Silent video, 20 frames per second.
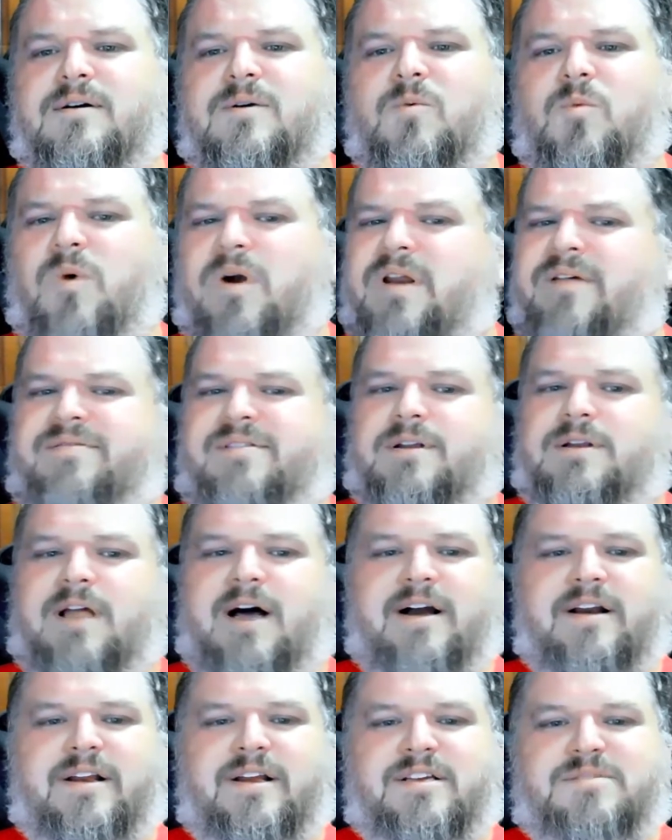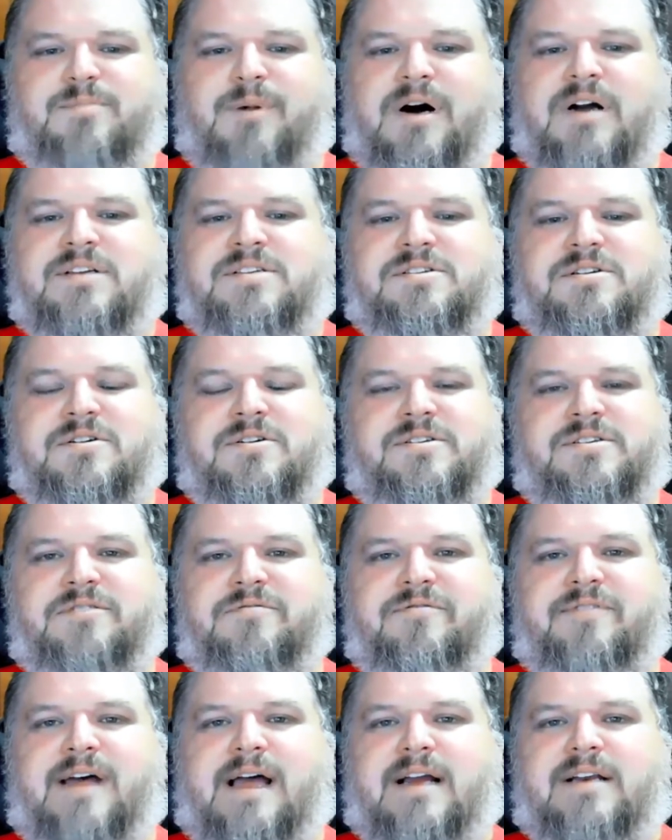What if the Loch Ness Monster is, in
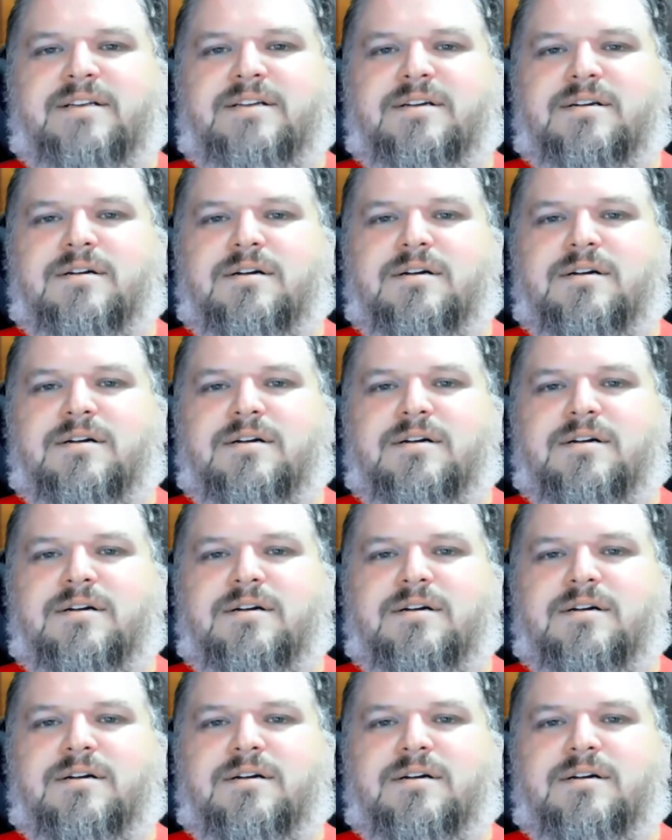fact,